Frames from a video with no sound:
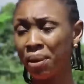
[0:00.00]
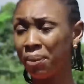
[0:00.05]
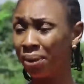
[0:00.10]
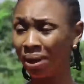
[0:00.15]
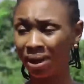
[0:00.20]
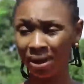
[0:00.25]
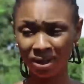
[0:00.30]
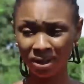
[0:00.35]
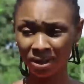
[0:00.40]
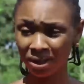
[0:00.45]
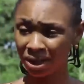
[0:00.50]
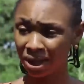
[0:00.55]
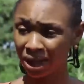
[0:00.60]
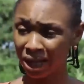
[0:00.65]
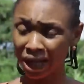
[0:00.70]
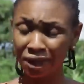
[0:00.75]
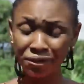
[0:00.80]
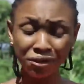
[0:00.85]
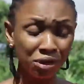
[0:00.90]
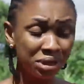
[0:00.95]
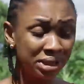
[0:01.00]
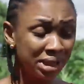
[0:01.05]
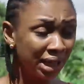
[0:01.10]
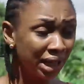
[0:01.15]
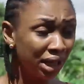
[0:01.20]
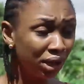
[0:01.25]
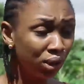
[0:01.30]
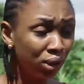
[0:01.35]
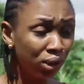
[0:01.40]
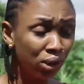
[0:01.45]
Mama, if you
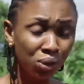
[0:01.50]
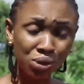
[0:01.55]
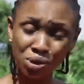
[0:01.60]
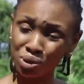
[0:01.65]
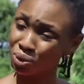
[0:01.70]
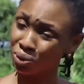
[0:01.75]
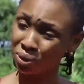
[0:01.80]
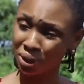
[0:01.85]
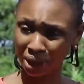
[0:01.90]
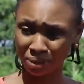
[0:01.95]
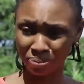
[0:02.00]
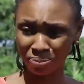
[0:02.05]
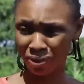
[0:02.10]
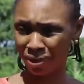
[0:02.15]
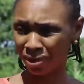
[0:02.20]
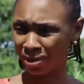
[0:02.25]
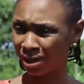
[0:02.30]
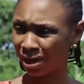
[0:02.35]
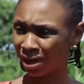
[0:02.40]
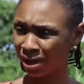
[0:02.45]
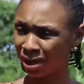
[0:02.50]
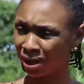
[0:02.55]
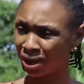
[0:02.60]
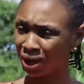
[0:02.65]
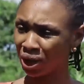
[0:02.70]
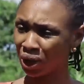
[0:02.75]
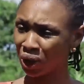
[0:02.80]
take a close look at brother,